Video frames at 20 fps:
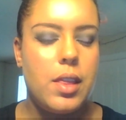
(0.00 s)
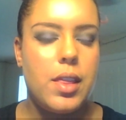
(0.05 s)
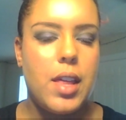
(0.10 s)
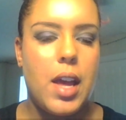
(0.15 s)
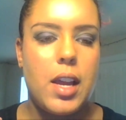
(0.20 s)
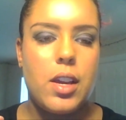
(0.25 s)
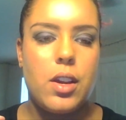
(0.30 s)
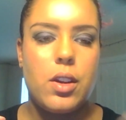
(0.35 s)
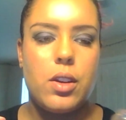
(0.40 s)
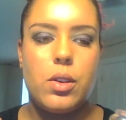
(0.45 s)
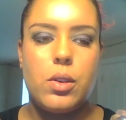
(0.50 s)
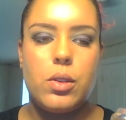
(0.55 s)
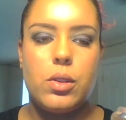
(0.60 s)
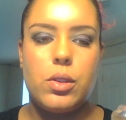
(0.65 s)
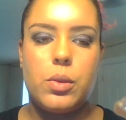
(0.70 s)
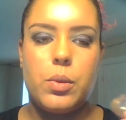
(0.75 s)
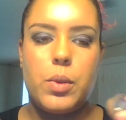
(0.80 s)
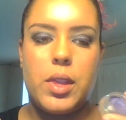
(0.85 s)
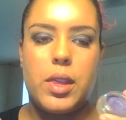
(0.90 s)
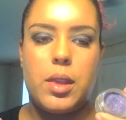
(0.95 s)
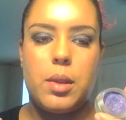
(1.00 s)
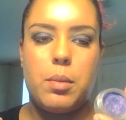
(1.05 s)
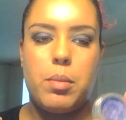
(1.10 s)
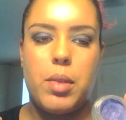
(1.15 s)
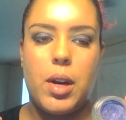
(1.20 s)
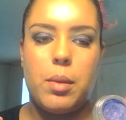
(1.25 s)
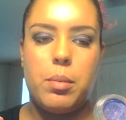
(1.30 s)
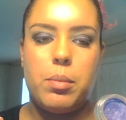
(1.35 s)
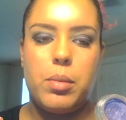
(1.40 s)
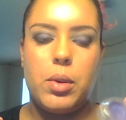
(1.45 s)
that you used with the
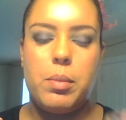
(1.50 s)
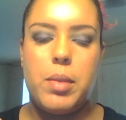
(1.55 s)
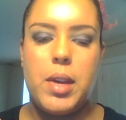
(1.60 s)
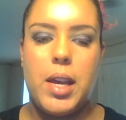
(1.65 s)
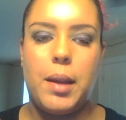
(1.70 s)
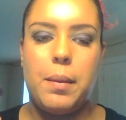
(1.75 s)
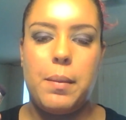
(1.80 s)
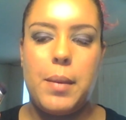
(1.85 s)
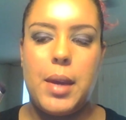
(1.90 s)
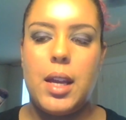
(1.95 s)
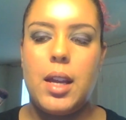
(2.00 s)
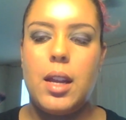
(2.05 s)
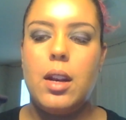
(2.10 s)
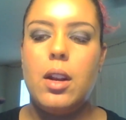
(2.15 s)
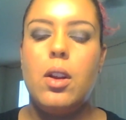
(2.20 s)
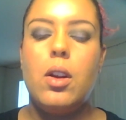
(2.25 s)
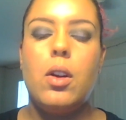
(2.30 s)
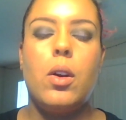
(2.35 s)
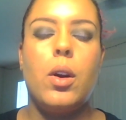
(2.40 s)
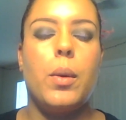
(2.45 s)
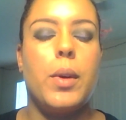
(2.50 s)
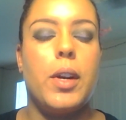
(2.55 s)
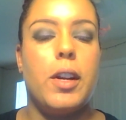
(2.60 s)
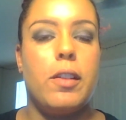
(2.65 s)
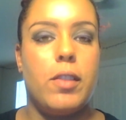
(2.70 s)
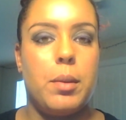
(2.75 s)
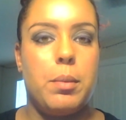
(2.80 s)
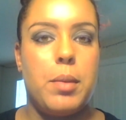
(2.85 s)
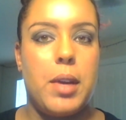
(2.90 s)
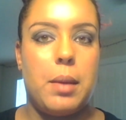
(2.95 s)
purple pigment, or
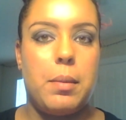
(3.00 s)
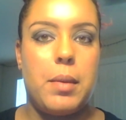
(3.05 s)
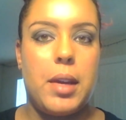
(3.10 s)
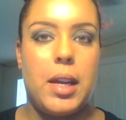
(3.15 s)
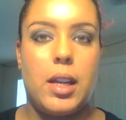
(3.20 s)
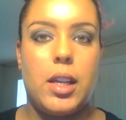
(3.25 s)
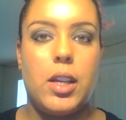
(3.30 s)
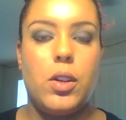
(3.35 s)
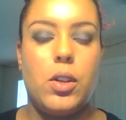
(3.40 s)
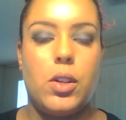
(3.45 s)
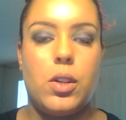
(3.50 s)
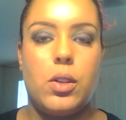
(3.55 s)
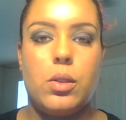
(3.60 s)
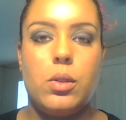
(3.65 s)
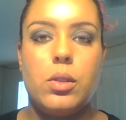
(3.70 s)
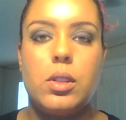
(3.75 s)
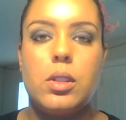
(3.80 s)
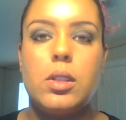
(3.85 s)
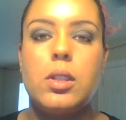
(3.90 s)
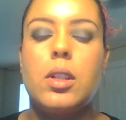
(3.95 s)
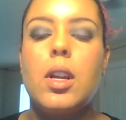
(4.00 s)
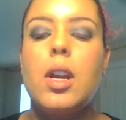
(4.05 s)
whatever pigment you used,